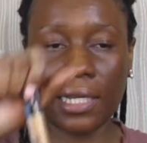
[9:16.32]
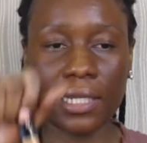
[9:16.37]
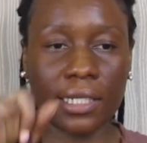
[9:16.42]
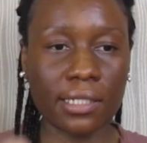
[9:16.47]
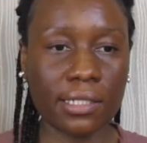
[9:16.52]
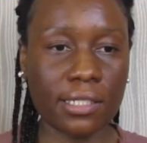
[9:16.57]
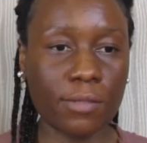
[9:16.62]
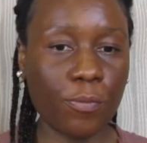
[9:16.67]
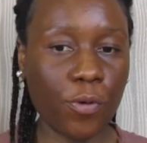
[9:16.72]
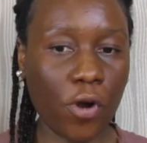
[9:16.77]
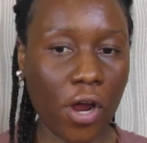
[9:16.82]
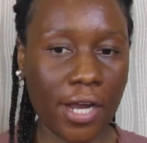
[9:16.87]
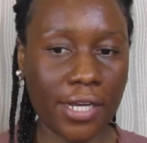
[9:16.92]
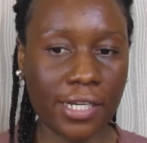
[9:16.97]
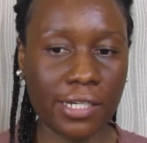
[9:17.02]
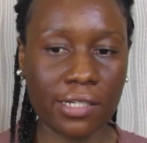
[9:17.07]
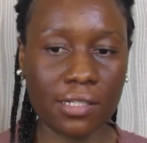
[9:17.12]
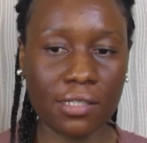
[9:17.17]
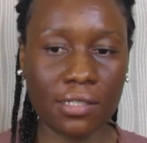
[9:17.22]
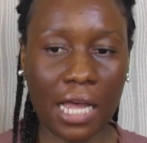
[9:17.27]
Clicks
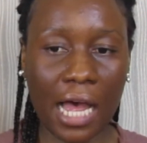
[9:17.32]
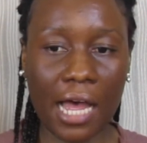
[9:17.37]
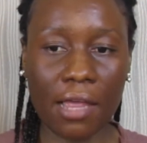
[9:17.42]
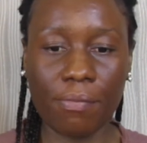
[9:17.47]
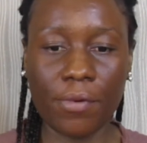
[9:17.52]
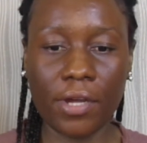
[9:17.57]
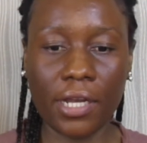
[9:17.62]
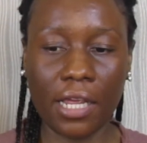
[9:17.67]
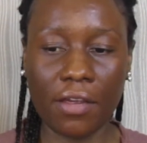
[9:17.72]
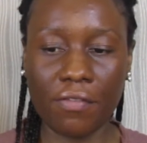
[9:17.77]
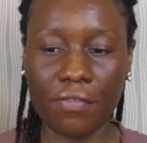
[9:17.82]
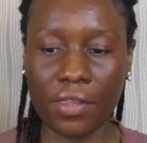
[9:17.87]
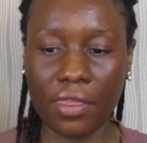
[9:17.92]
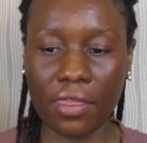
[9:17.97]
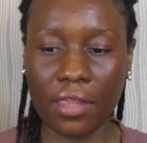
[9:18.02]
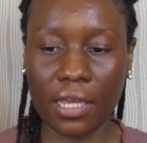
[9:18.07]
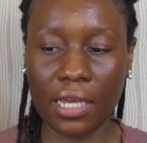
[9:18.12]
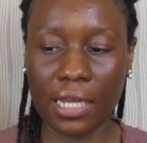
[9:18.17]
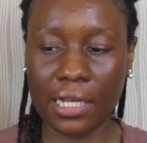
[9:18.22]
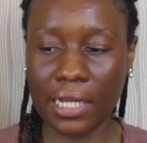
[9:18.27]
product. I got
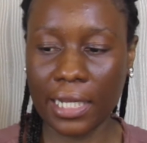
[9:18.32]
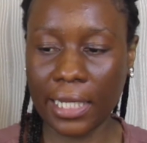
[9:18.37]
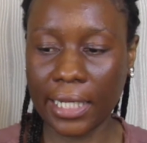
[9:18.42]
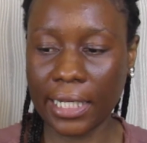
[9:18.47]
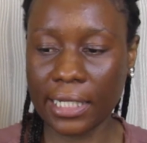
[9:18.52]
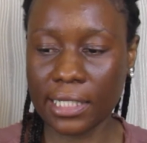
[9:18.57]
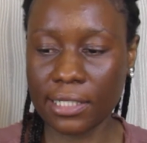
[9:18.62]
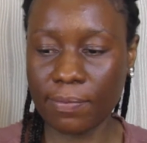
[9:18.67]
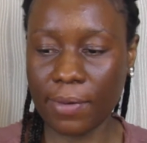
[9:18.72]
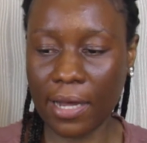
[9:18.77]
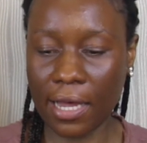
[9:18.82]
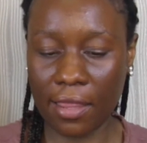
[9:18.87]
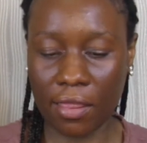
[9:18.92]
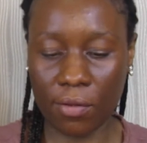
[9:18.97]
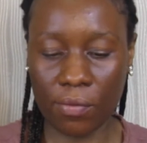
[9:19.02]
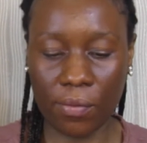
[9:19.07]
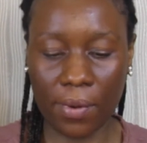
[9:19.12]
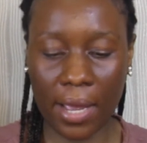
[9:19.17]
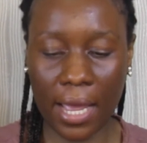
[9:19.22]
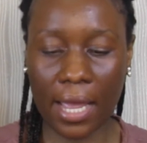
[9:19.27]
everything at Clicks, by
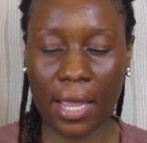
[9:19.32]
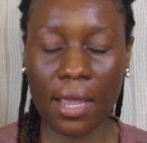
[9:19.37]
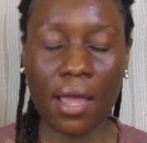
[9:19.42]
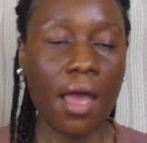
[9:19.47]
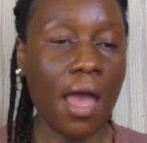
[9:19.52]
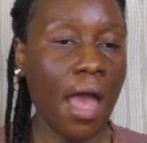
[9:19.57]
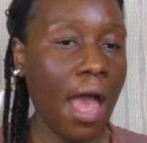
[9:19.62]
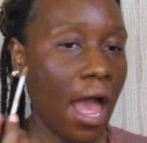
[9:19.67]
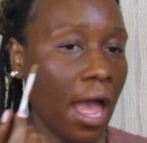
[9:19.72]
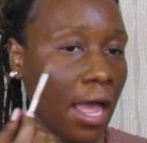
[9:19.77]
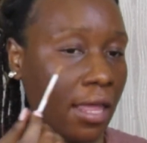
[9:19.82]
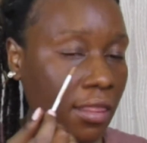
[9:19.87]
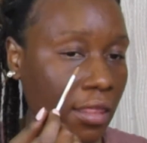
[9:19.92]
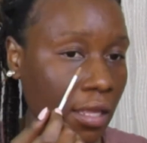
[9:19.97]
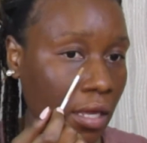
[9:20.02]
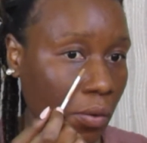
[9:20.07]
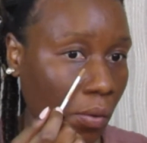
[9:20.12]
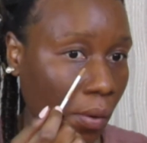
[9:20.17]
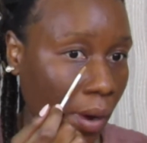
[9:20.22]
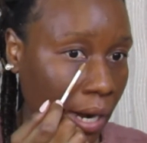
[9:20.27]
the way. And
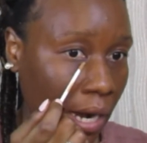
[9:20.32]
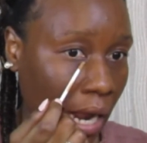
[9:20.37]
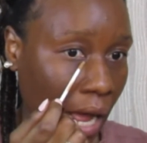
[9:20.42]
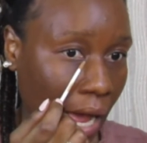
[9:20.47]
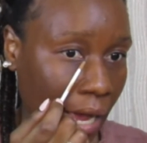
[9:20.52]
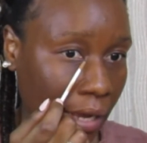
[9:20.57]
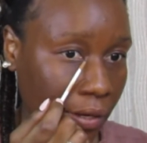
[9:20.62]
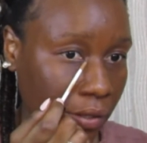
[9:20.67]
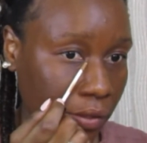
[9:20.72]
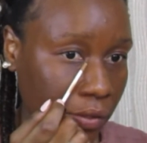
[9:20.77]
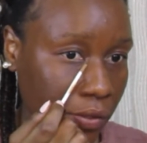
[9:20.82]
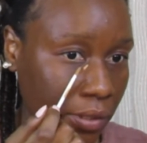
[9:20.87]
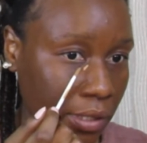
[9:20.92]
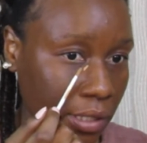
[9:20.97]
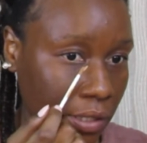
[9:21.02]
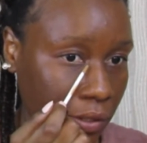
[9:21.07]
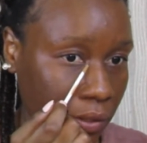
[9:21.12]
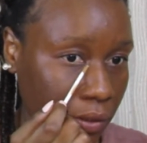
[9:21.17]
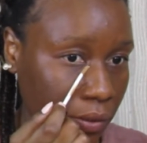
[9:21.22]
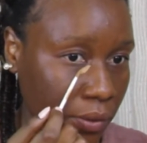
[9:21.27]
then what I
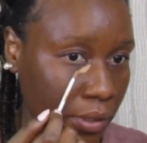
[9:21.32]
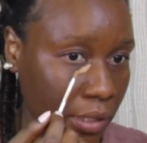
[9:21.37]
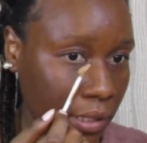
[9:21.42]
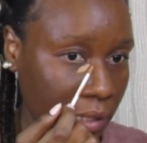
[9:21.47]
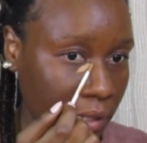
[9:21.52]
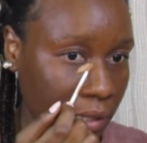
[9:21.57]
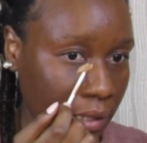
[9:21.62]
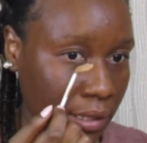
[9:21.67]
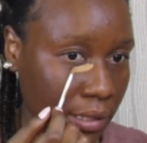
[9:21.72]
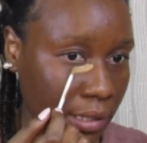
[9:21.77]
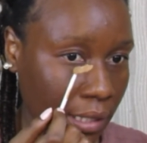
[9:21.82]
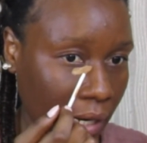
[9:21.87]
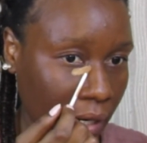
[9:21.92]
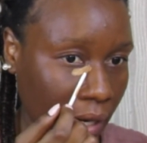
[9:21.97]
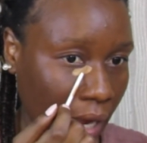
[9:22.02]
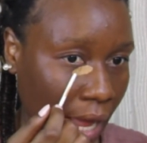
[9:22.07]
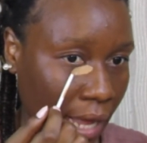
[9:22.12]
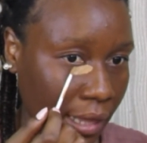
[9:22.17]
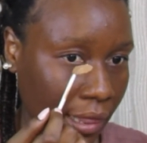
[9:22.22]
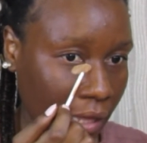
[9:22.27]
usually do is start
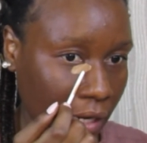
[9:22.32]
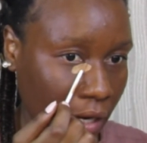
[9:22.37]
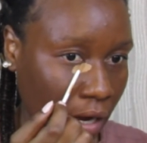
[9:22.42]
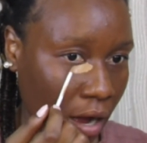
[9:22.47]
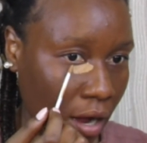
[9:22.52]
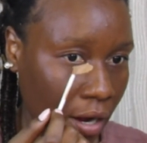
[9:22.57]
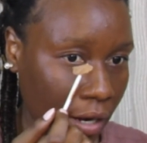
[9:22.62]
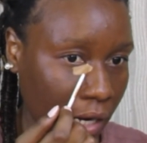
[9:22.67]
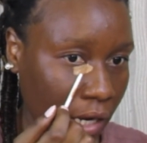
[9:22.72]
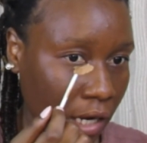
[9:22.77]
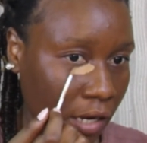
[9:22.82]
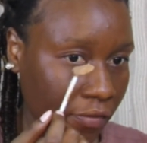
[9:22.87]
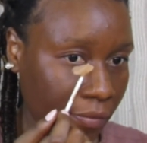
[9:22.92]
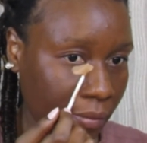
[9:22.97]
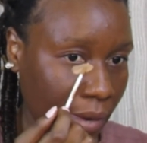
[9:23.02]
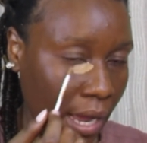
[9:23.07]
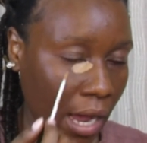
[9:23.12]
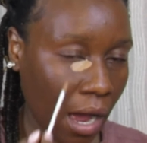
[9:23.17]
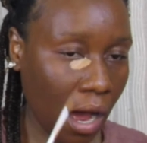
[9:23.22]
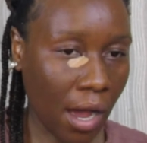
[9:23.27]
at the corner of
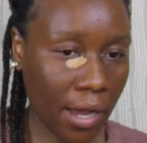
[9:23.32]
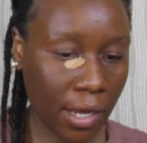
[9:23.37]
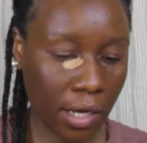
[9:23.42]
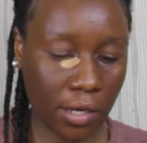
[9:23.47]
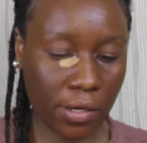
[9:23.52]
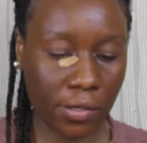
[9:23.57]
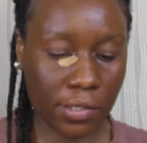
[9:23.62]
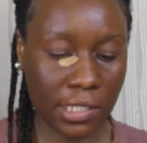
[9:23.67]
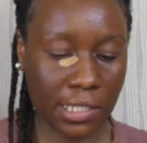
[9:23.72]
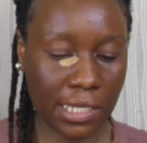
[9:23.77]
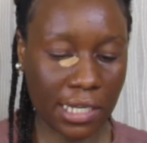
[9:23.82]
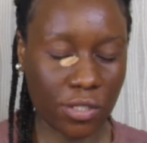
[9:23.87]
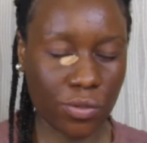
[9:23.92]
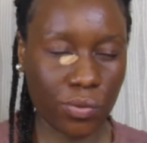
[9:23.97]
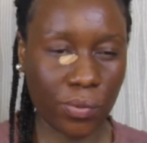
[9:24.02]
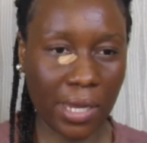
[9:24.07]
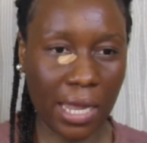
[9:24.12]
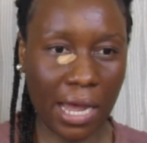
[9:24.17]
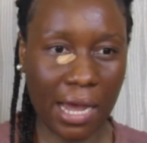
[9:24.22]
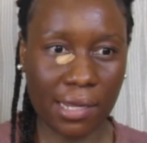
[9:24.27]
my eye, because that's
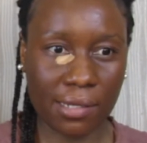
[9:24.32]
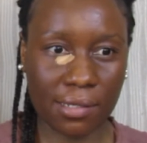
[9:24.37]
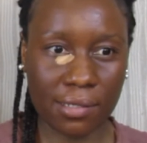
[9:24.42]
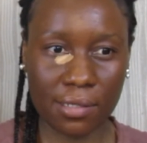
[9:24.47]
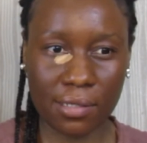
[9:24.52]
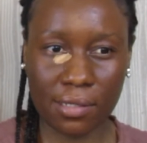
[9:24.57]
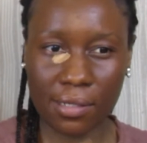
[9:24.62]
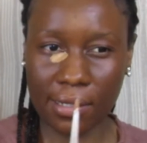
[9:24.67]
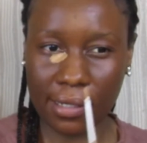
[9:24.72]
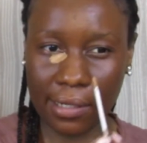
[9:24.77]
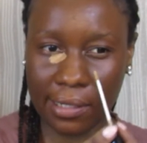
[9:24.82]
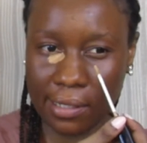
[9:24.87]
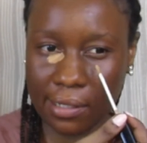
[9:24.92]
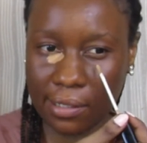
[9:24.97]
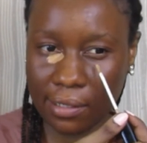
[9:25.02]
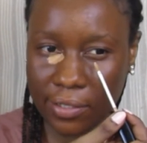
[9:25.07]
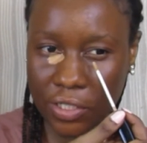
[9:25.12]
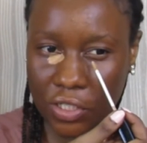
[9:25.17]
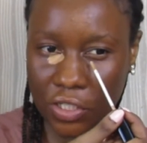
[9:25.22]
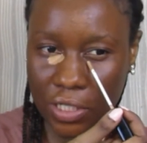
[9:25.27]
where I see a
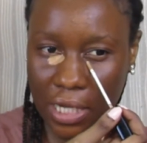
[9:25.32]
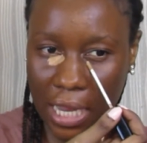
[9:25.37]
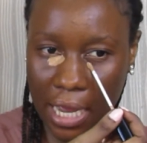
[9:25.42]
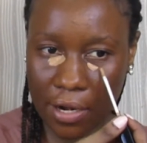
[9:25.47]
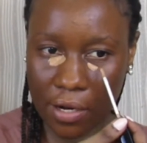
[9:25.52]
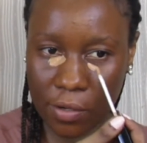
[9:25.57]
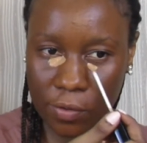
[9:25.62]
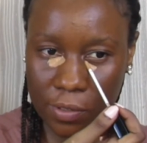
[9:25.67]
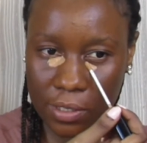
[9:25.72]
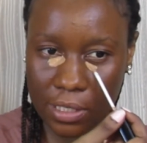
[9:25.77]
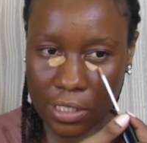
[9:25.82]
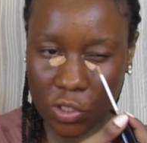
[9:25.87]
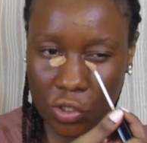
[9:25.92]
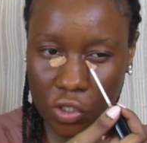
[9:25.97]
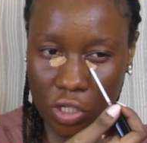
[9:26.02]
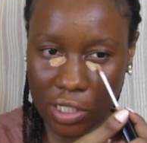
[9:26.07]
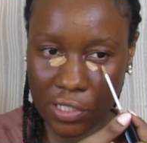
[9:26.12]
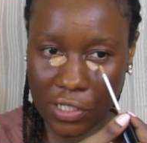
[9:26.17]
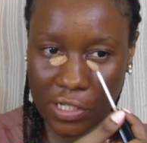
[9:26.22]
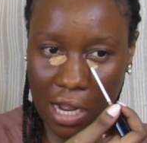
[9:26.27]
little shadows. There's
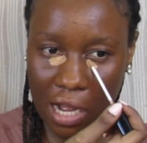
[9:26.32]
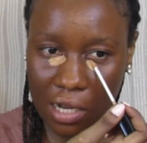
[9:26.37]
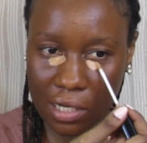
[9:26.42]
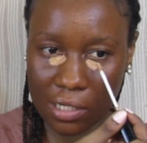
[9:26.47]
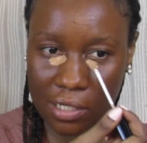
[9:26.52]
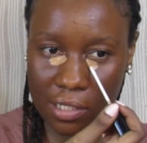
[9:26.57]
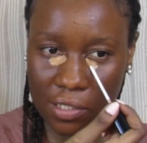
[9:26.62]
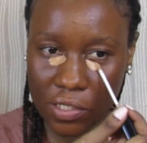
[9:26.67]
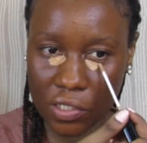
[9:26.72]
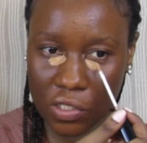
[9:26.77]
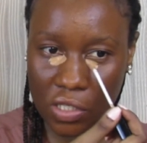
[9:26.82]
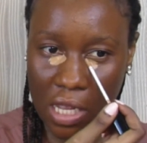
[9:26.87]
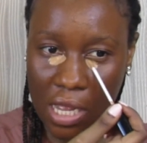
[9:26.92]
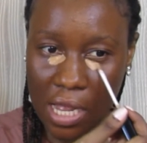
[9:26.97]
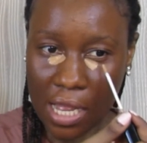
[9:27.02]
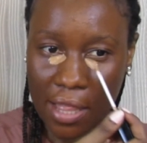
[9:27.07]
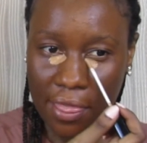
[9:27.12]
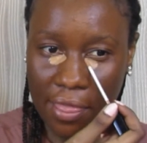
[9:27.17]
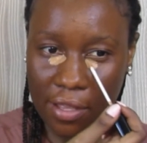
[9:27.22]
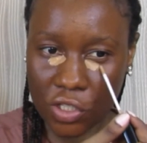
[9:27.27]
not darkness,
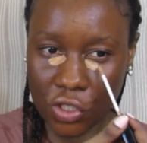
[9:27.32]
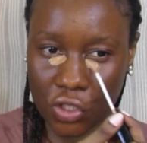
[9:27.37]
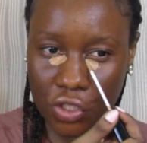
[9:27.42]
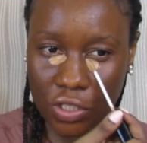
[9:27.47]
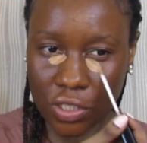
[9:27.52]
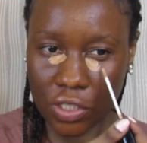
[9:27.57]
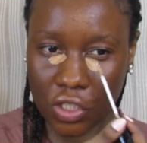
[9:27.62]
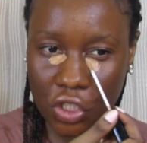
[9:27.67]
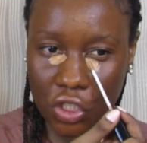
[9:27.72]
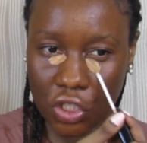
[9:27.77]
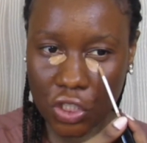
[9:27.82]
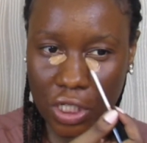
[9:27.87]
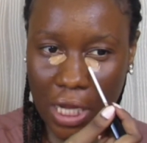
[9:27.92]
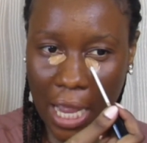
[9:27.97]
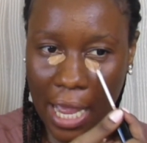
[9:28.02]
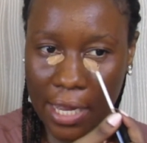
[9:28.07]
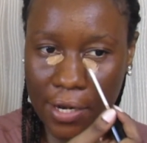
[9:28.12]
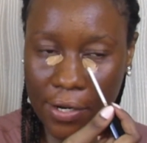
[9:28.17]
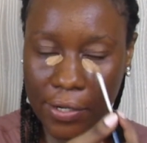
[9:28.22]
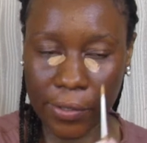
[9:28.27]
there's just
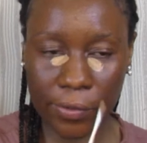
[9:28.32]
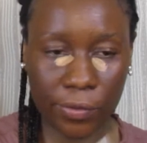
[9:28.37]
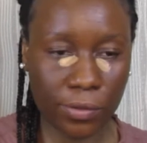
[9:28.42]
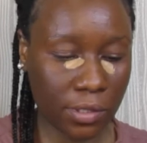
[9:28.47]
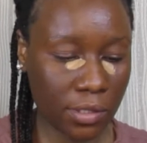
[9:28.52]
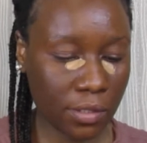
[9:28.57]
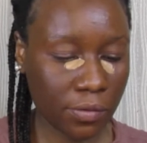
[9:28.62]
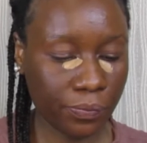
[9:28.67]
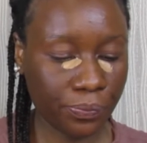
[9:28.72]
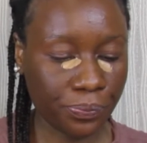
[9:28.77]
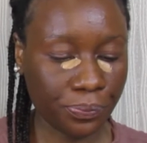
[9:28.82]
shadows.